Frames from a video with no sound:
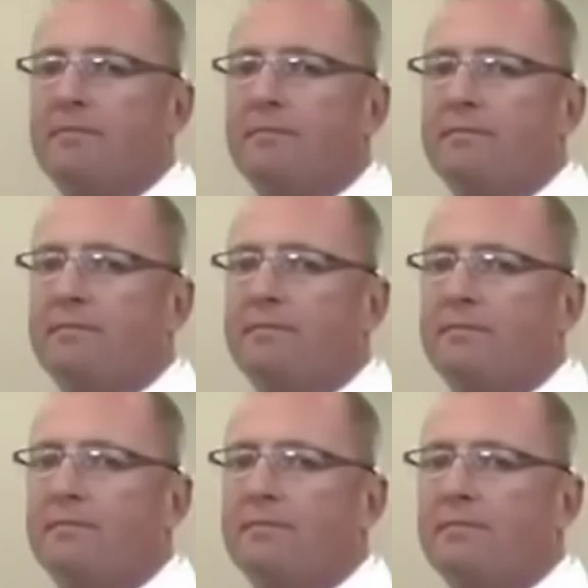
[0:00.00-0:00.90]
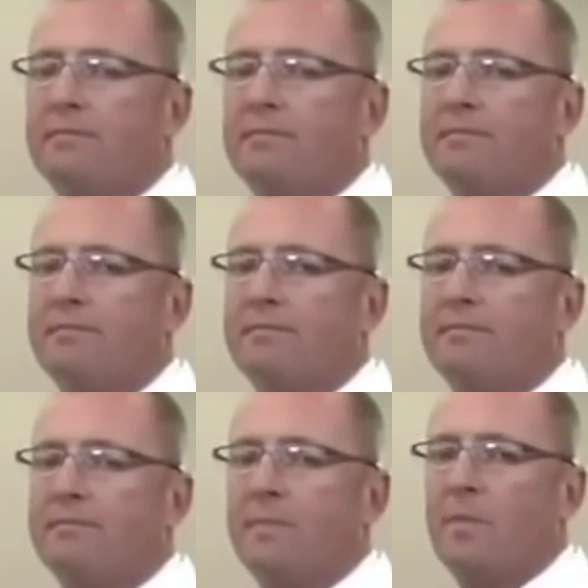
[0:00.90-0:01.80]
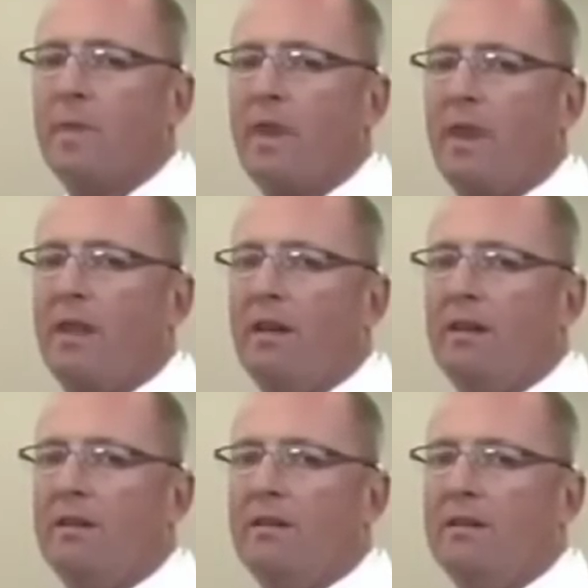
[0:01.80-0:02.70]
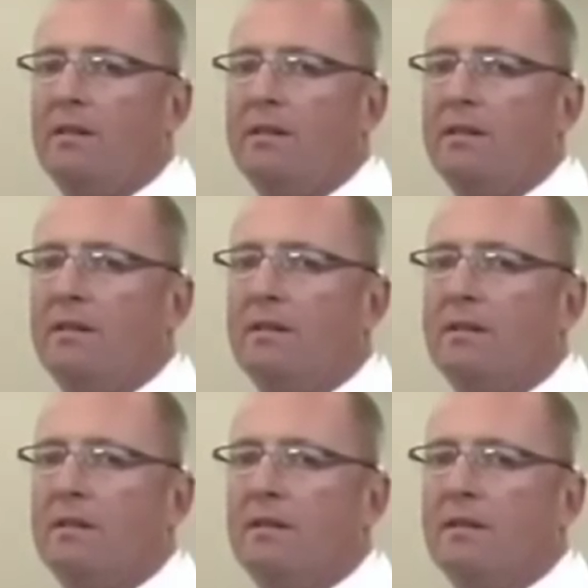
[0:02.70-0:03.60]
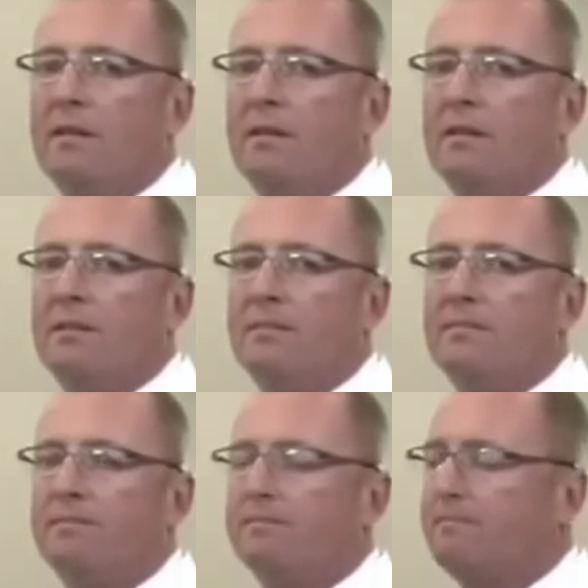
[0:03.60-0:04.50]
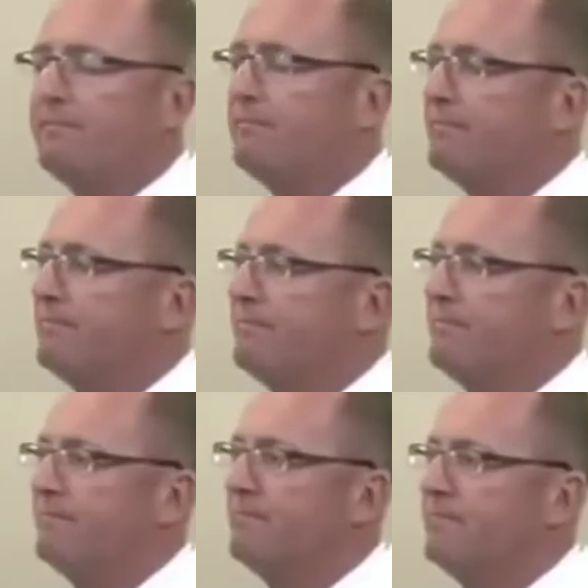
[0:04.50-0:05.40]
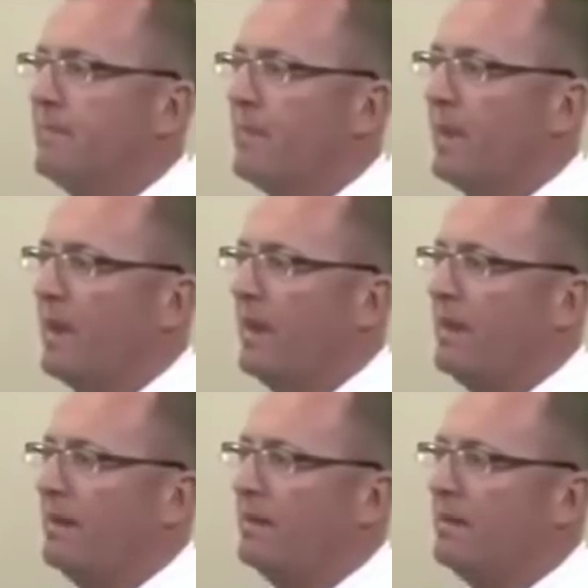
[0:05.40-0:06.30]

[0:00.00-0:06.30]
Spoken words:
The person shown says nothing.